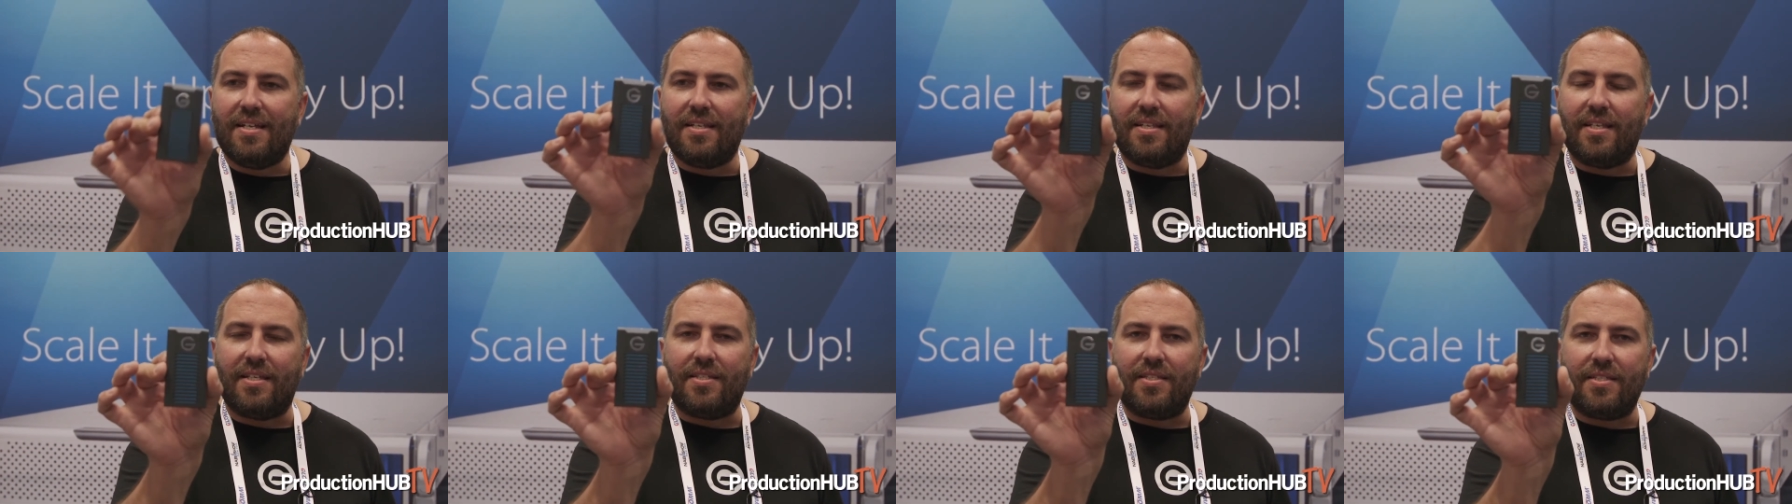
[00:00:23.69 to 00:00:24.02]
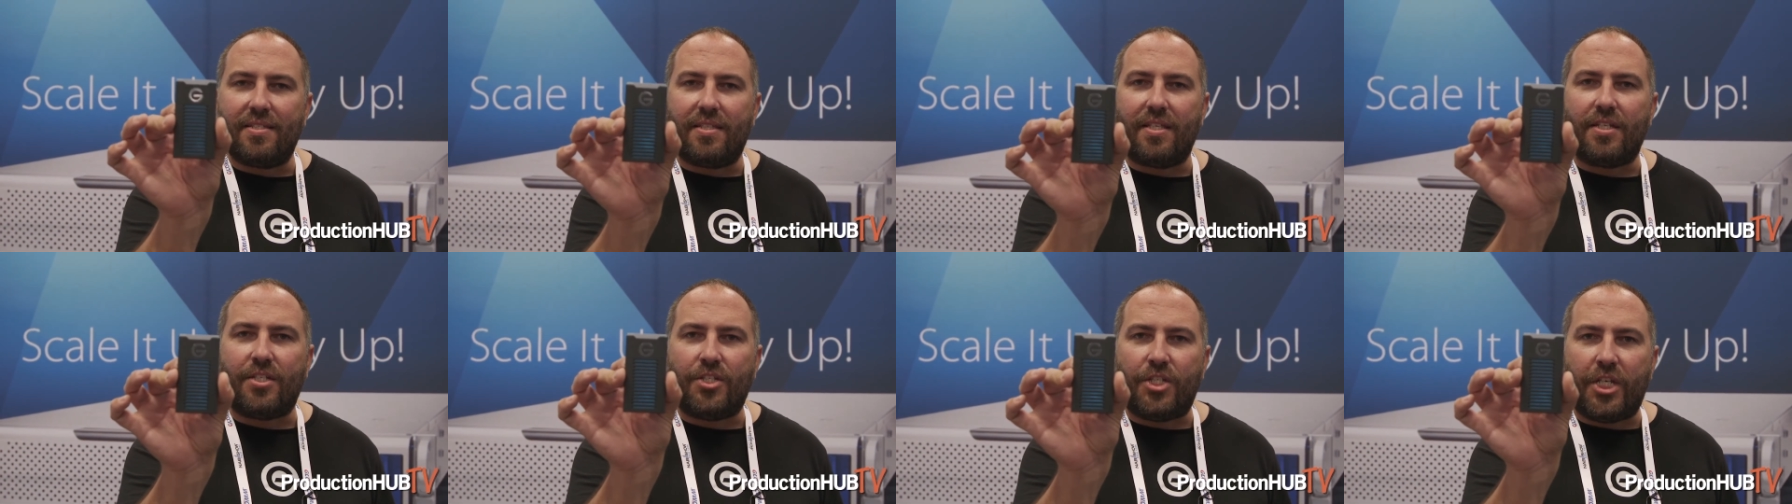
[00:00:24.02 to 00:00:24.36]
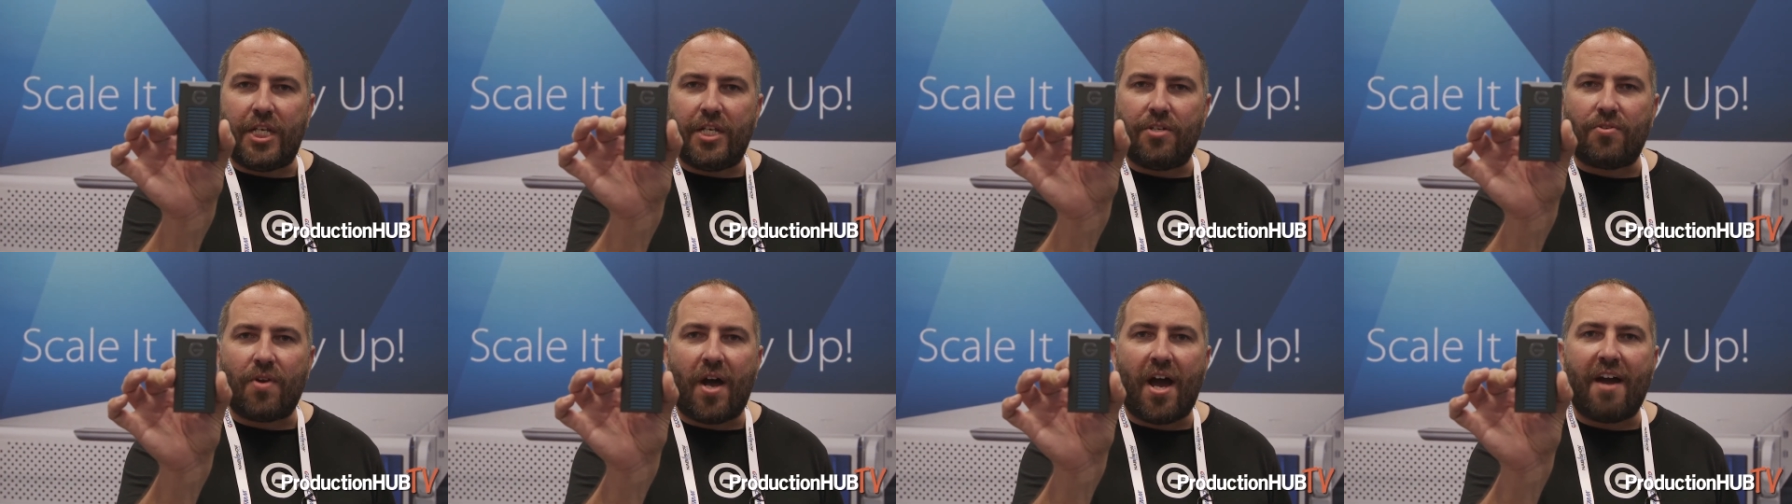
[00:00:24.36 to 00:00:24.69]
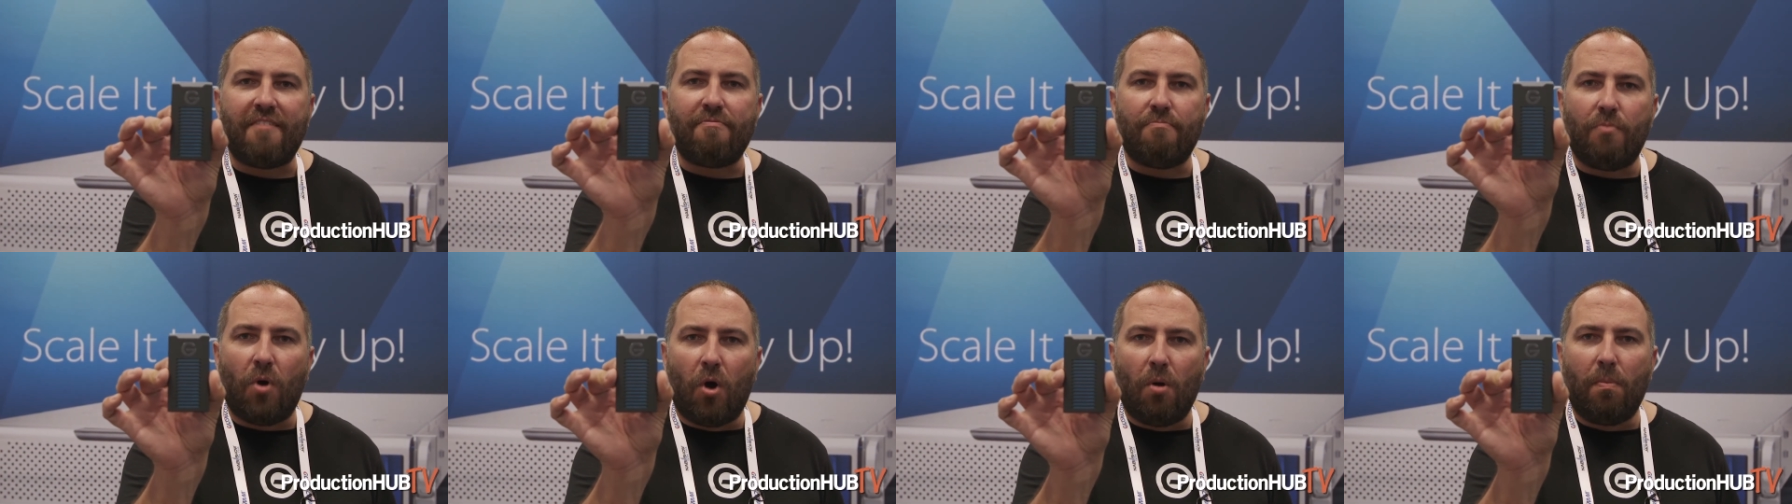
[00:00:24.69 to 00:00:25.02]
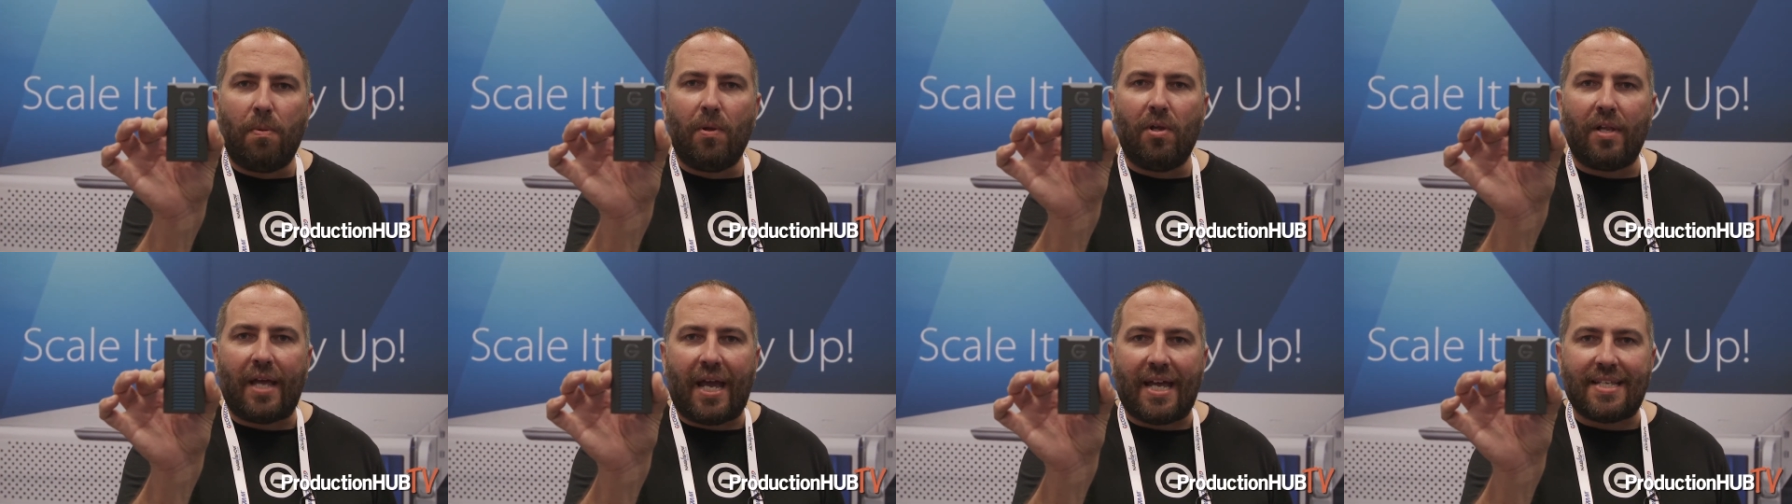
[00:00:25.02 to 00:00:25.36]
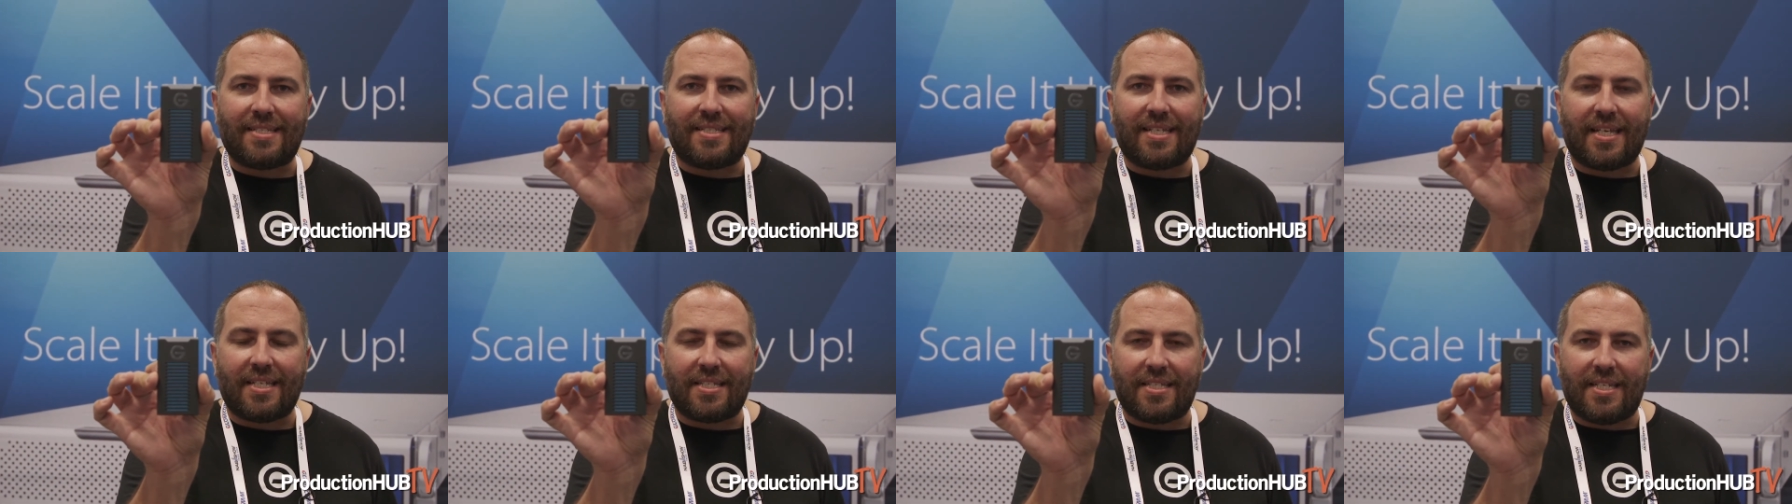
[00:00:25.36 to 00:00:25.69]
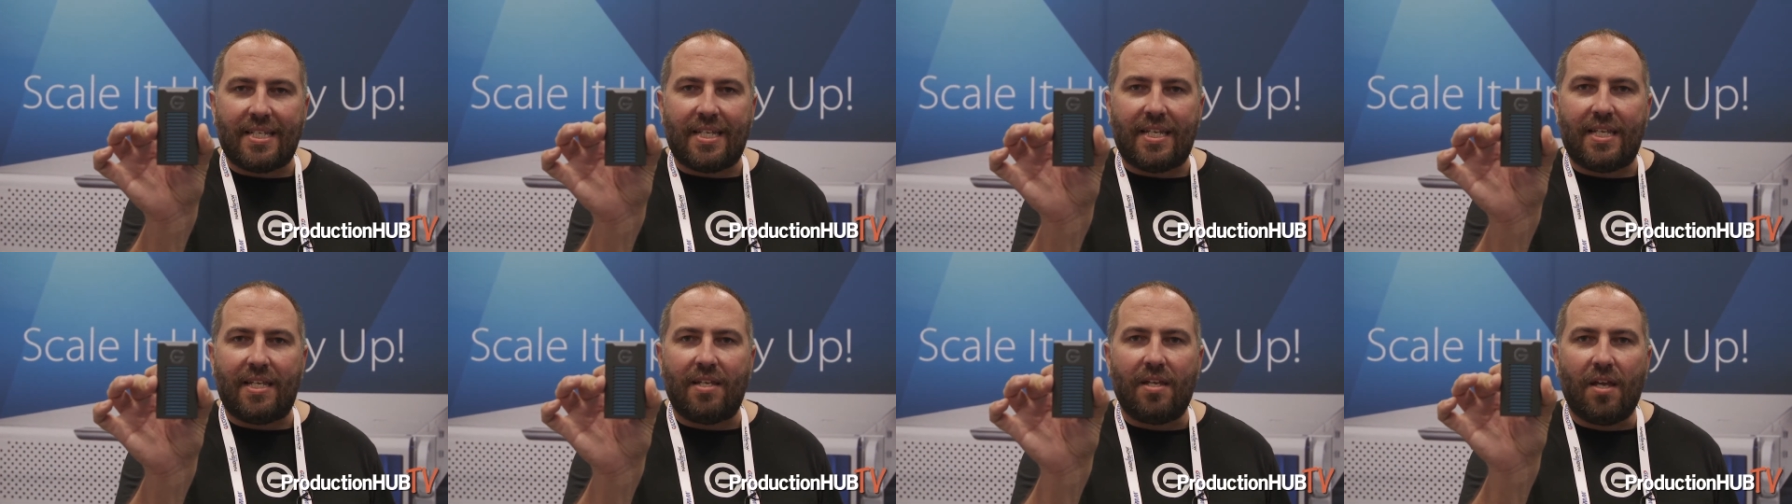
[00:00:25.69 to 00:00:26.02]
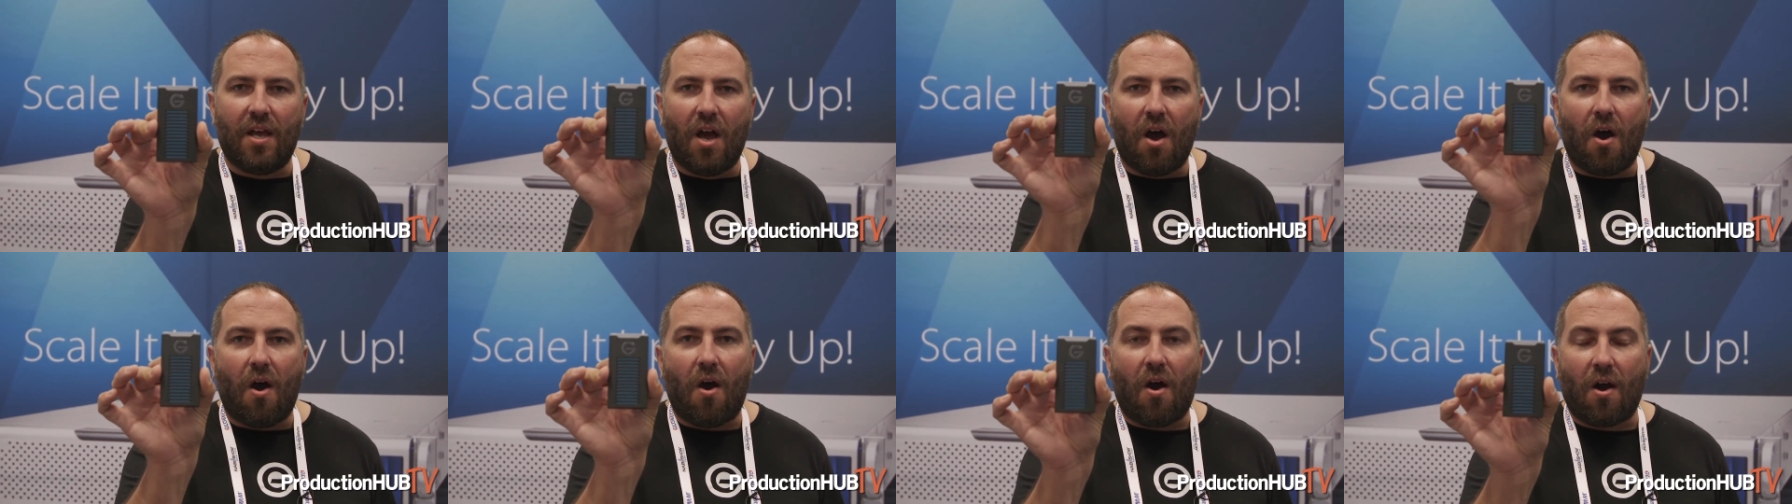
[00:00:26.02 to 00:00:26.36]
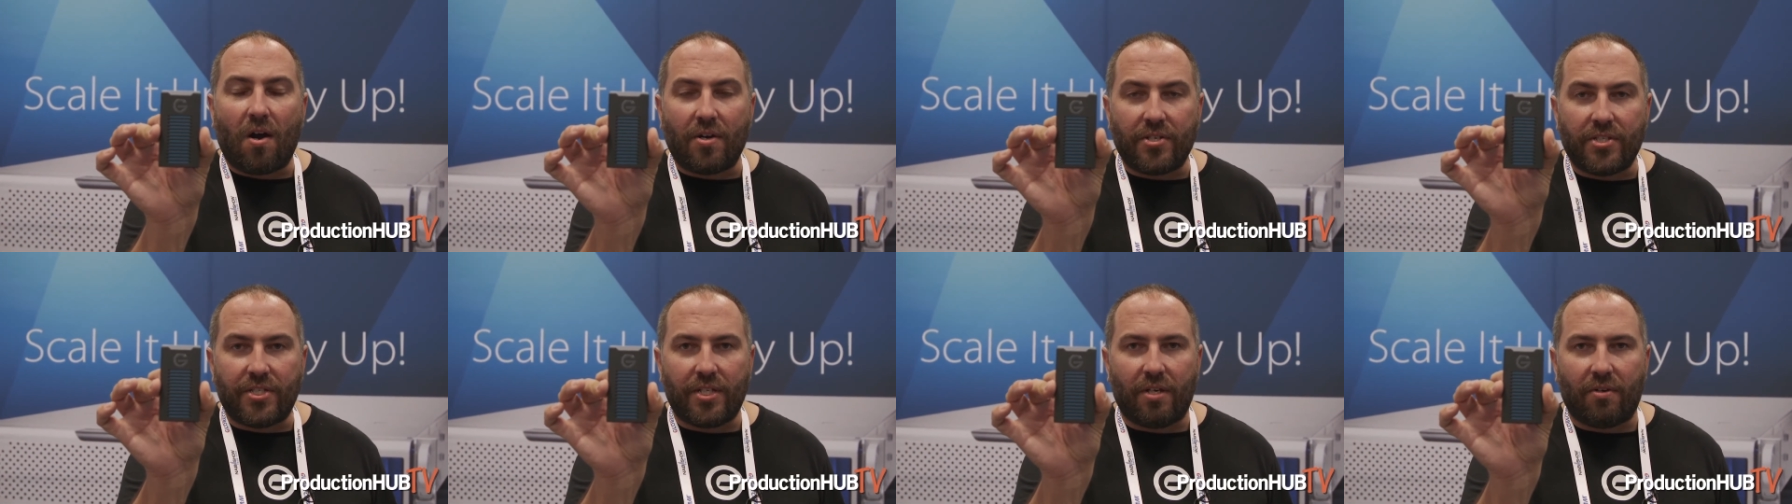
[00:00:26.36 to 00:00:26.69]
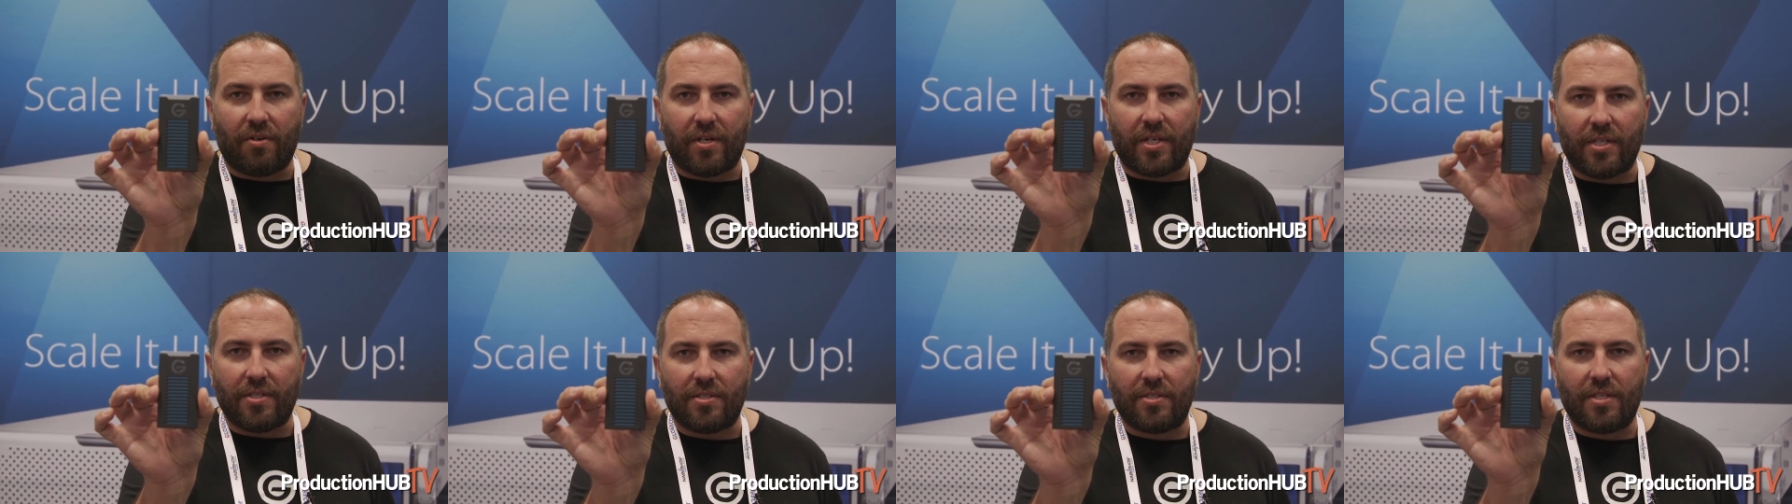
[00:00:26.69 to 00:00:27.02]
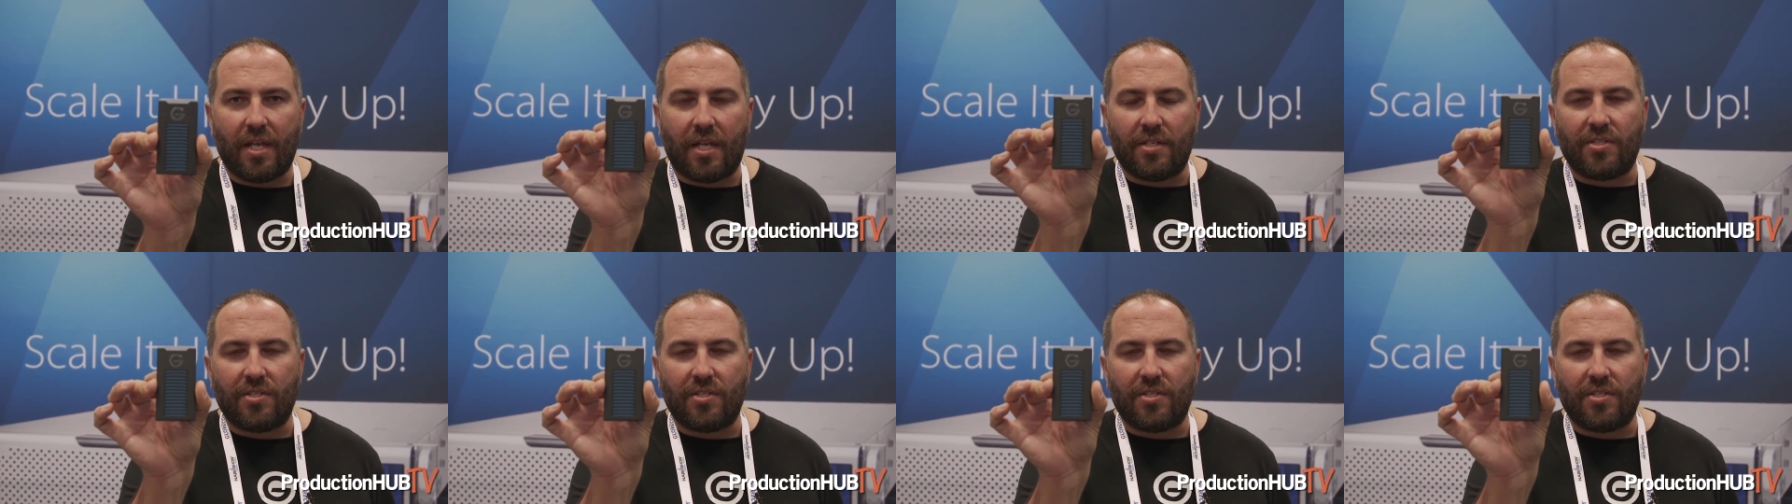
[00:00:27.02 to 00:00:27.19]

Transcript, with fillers: This is the G-Drive Mobile S S D R Series.